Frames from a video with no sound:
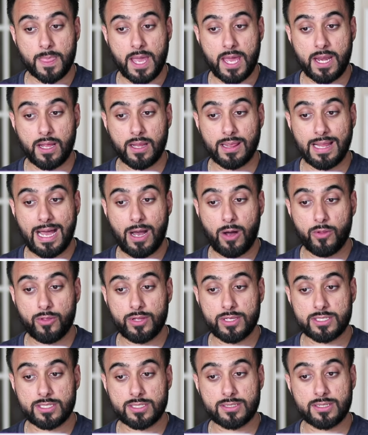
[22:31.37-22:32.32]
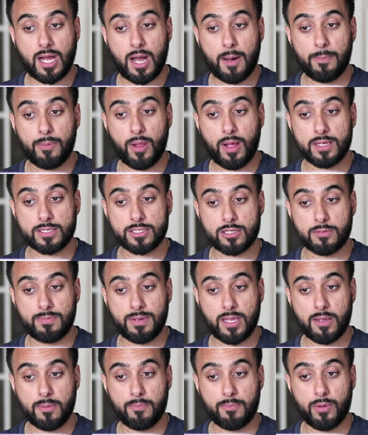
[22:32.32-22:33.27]
and allow this stop loss to
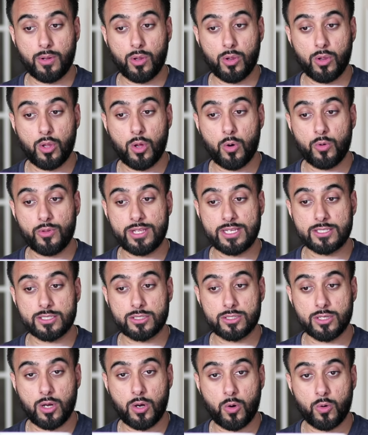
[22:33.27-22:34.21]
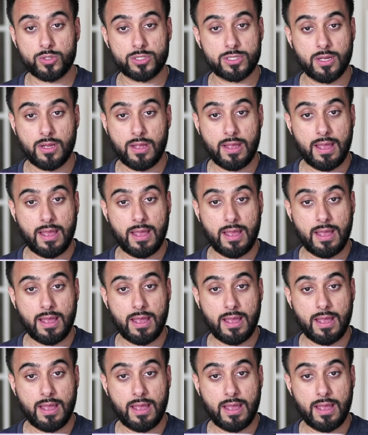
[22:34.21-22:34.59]
be below these zones